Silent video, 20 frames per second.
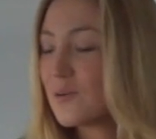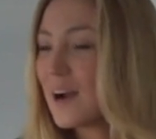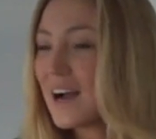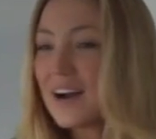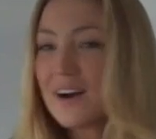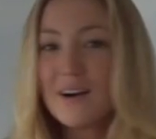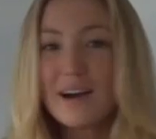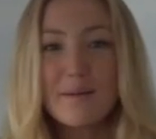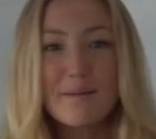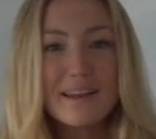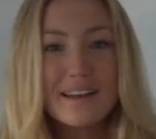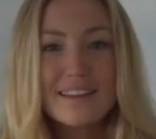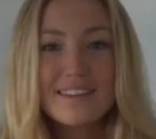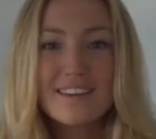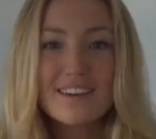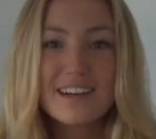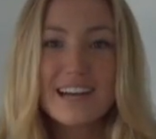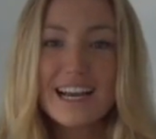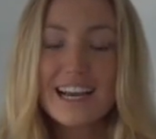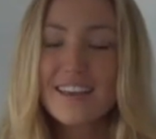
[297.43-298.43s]
wow, I
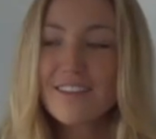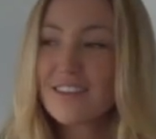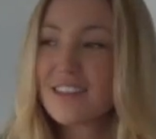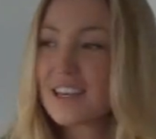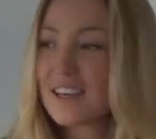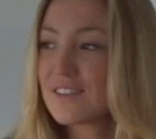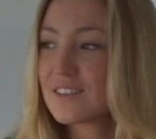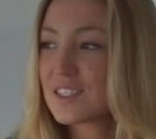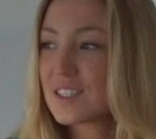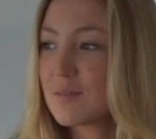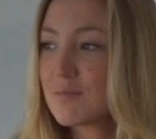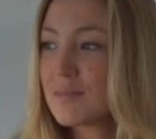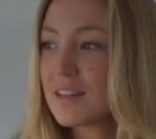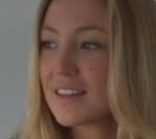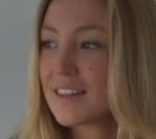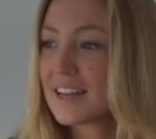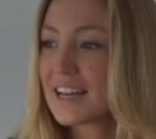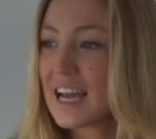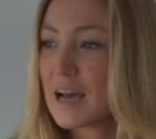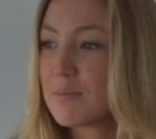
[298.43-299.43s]
mean, I can think of
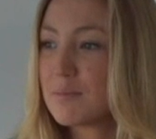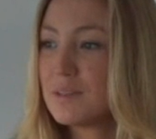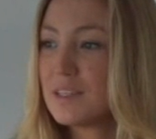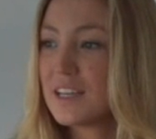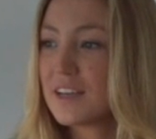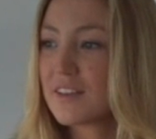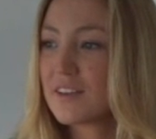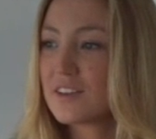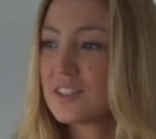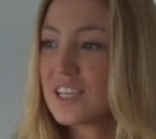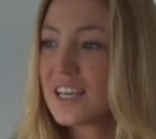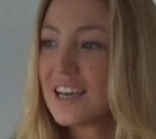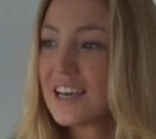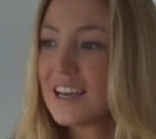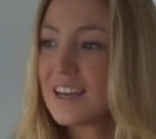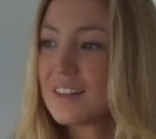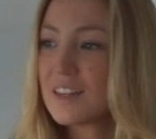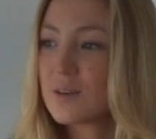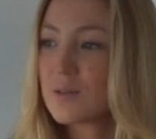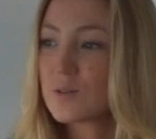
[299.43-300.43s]
something that happened the other
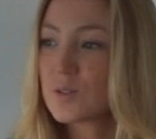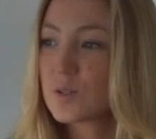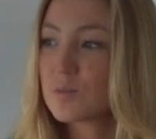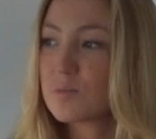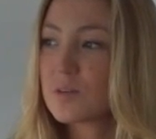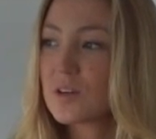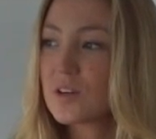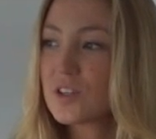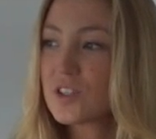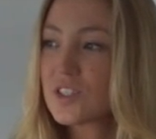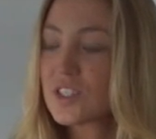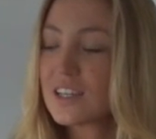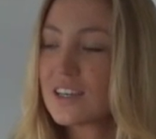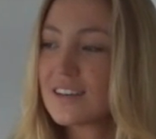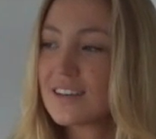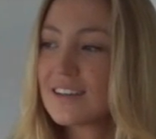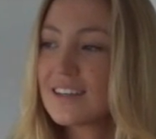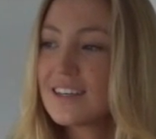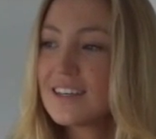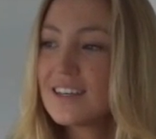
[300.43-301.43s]
day. There was a
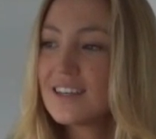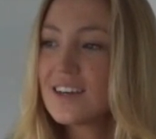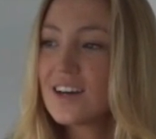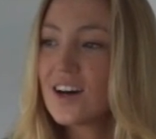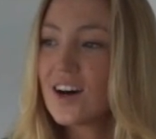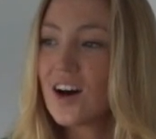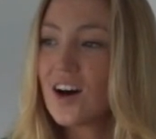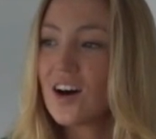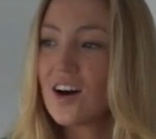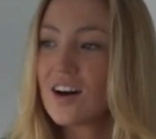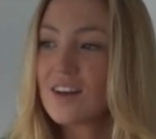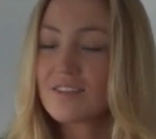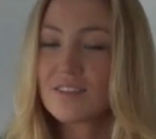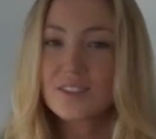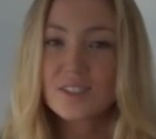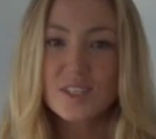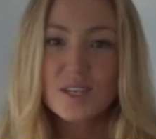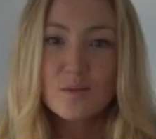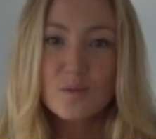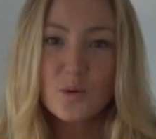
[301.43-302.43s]
person on
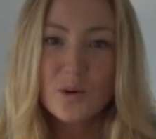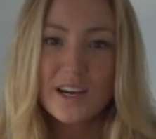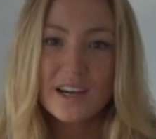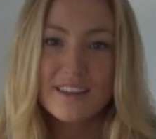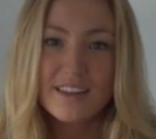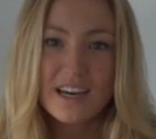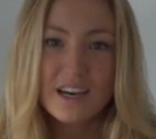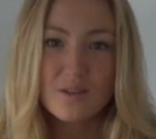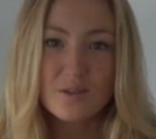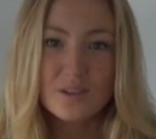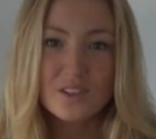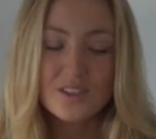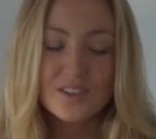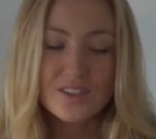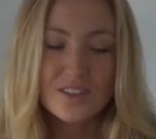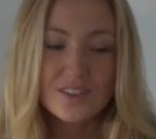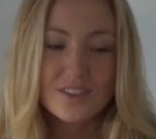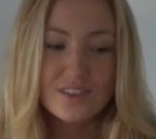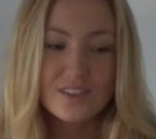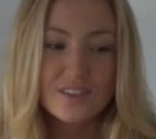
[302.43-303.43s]
the subway that
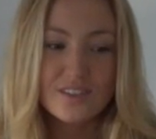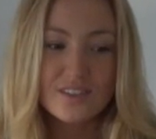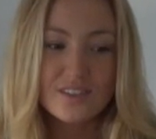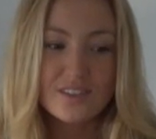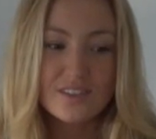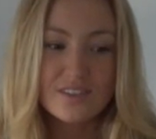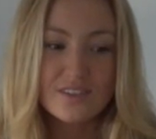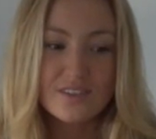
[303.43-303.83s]
was